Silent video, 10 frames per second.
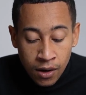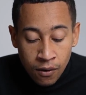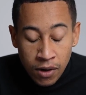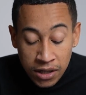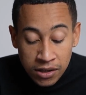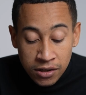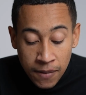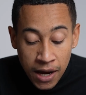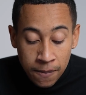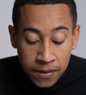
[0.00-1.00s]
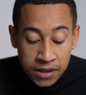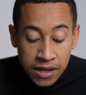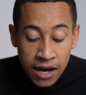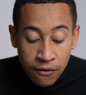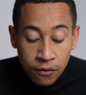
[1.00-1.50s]
Racism happens in
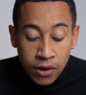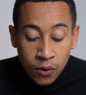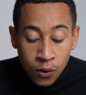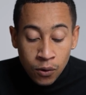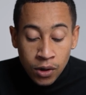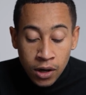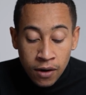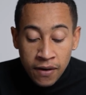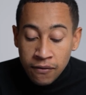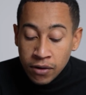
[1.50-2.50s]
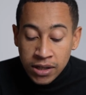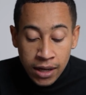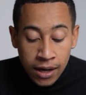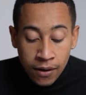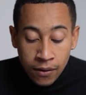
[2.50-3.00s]
every corner of every
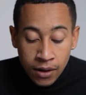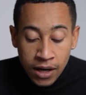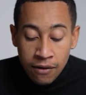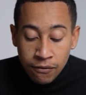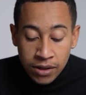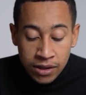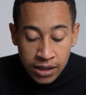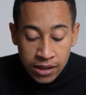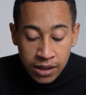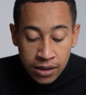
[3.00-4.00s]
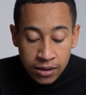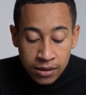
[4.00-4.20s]
town and every city.